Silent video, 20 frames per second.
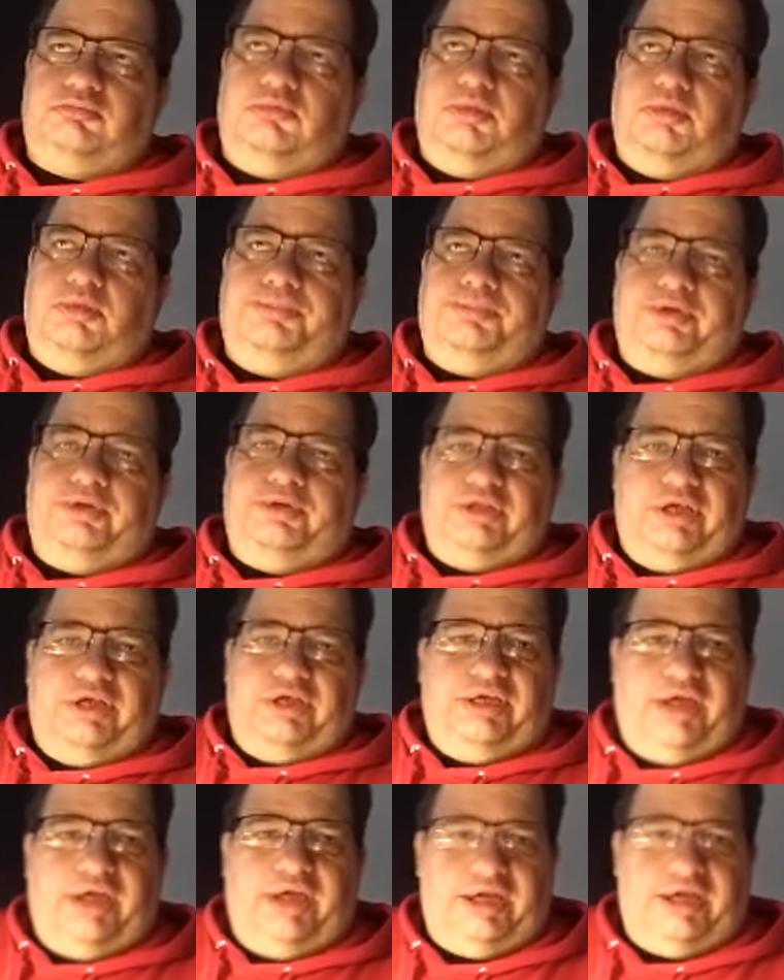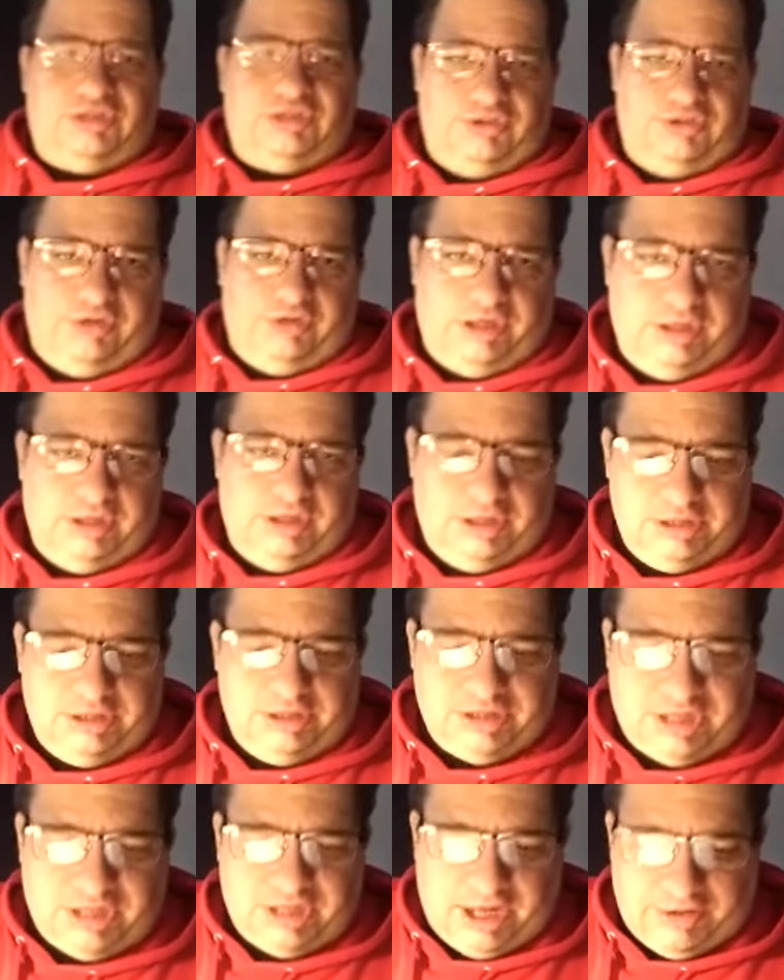Burt Lancaster in it, his
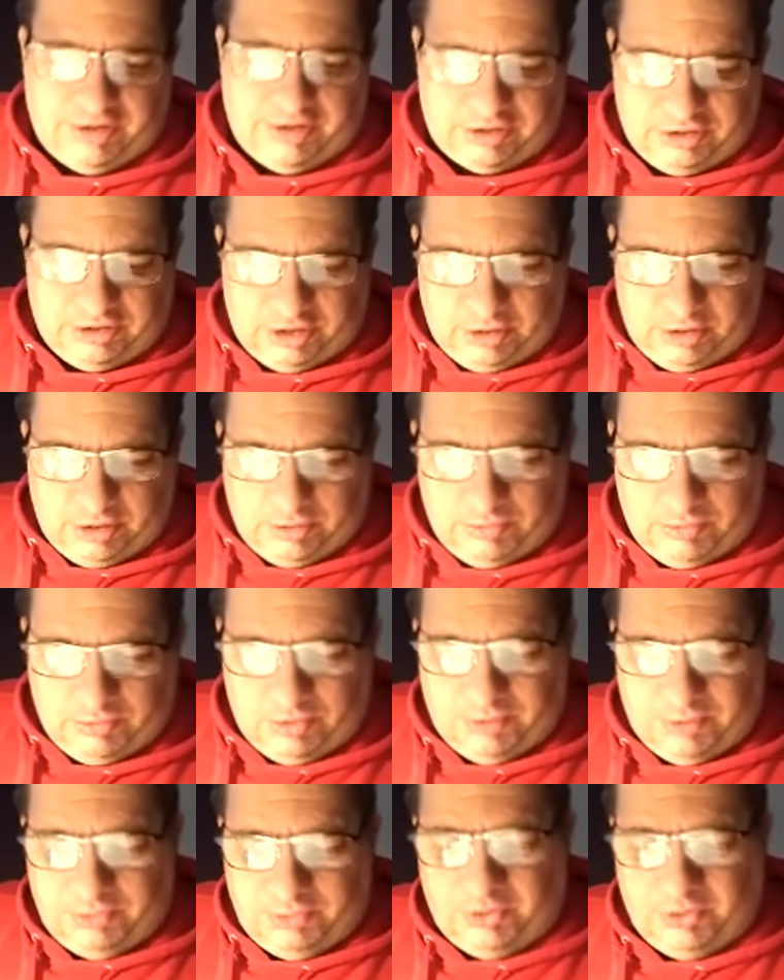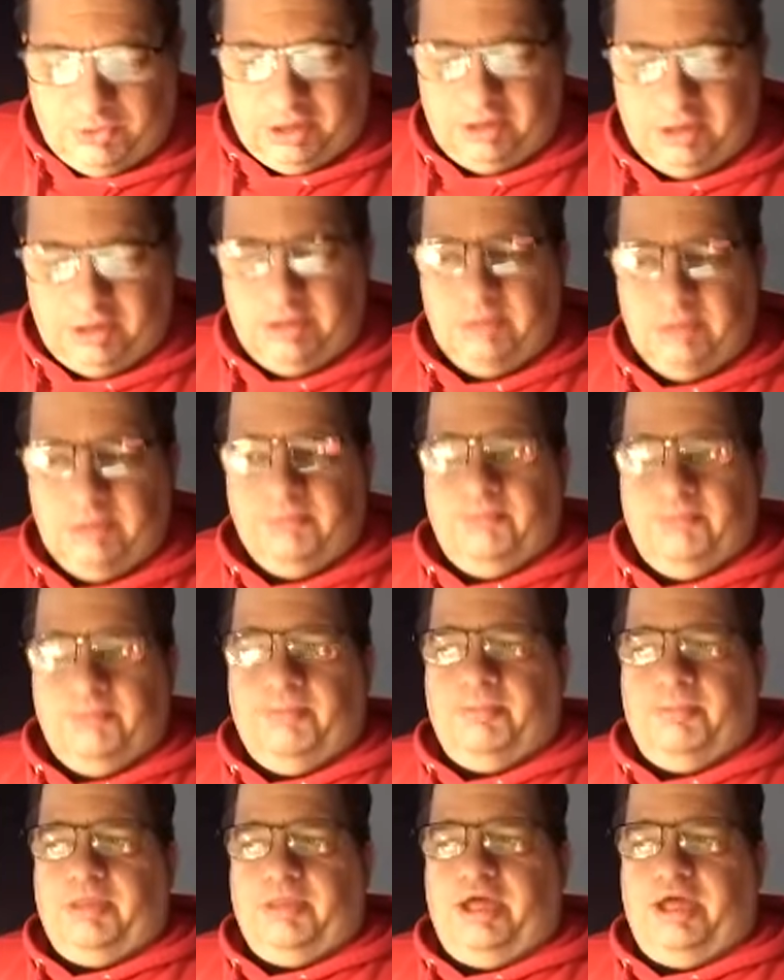character at one point
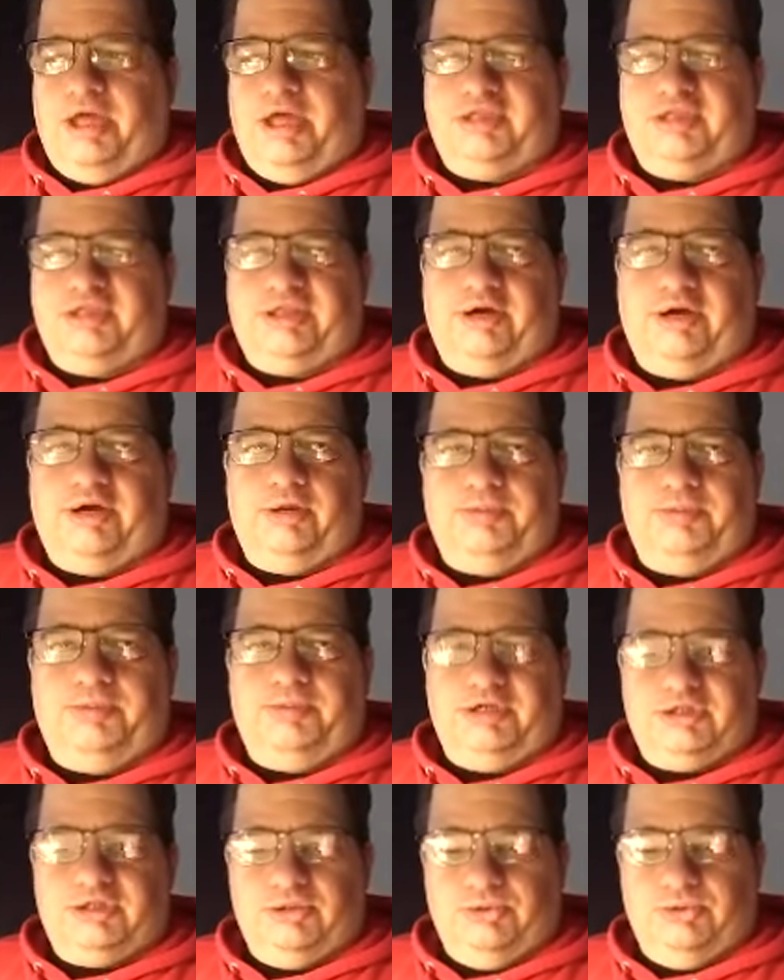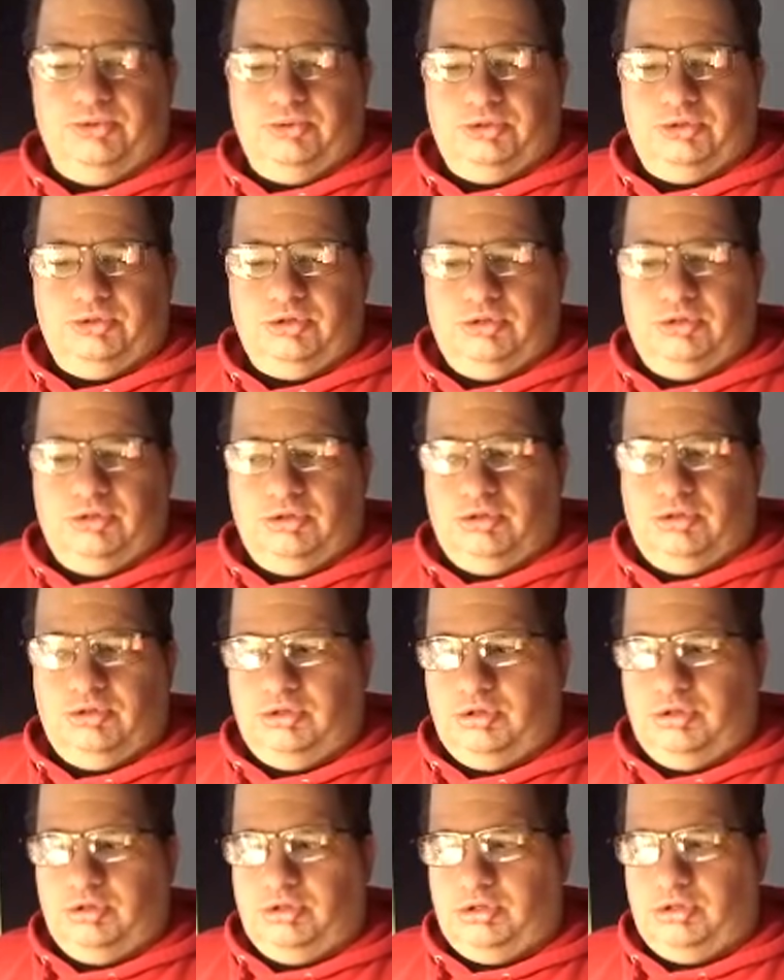has a therapist who's
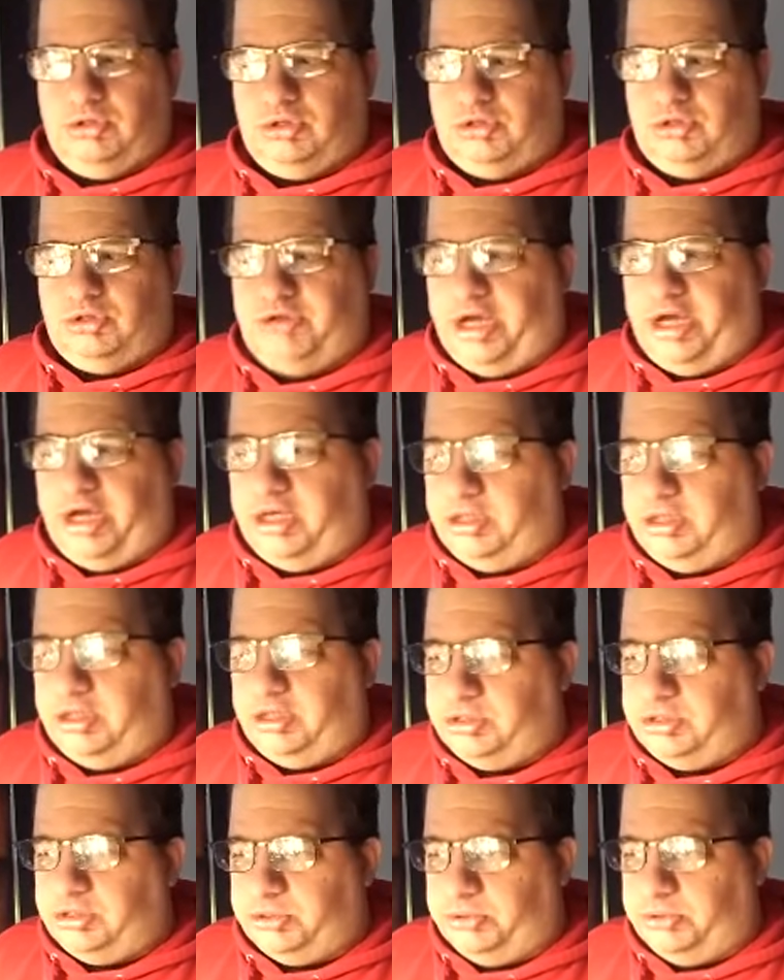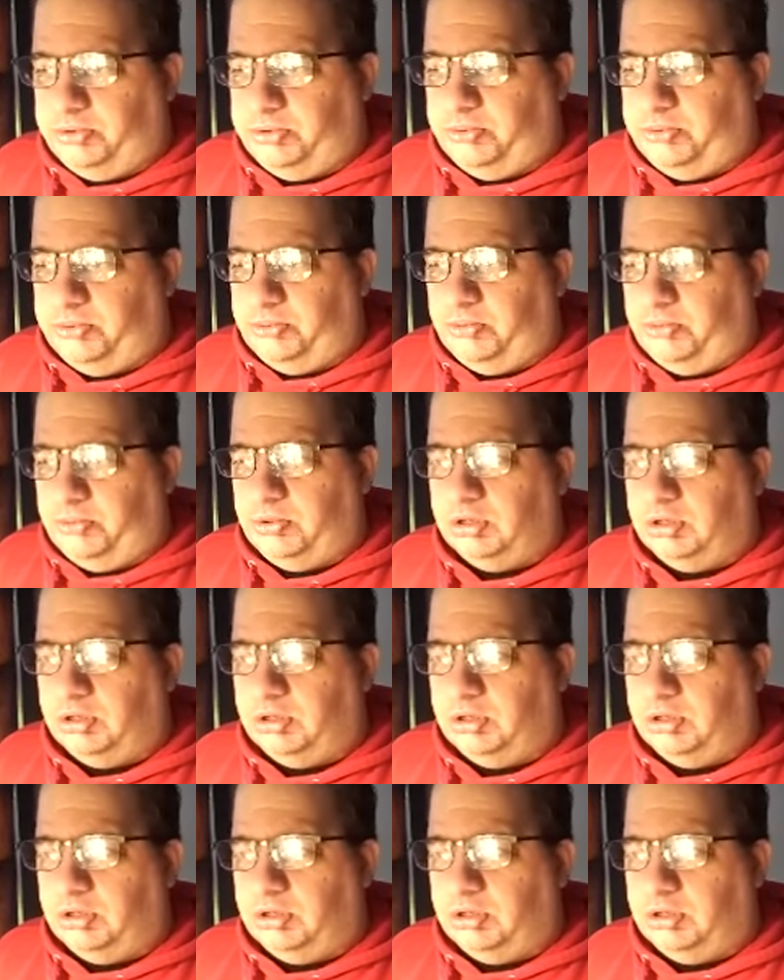trying to